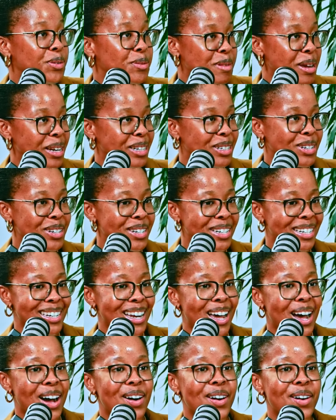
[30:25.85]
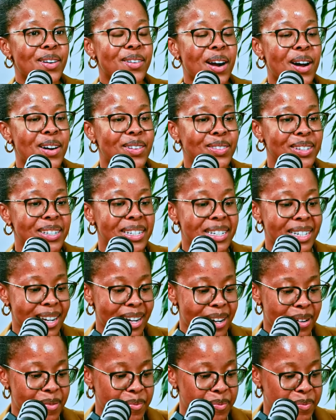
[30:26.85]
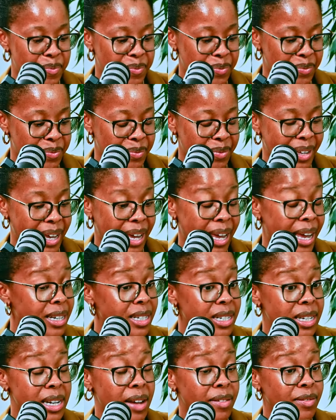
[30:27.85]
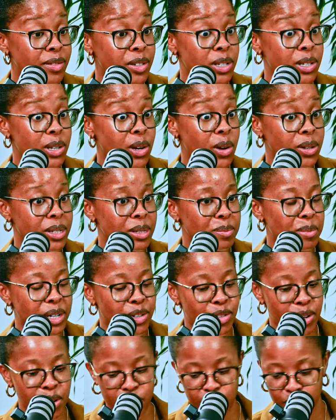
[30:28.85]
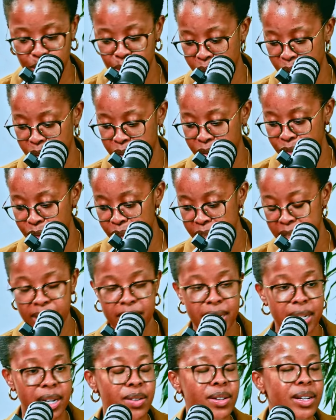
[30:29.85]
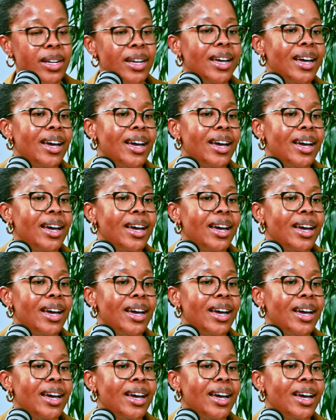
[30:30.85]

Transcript: mentioned now around, I've just lost my train of thought. I should have written it down.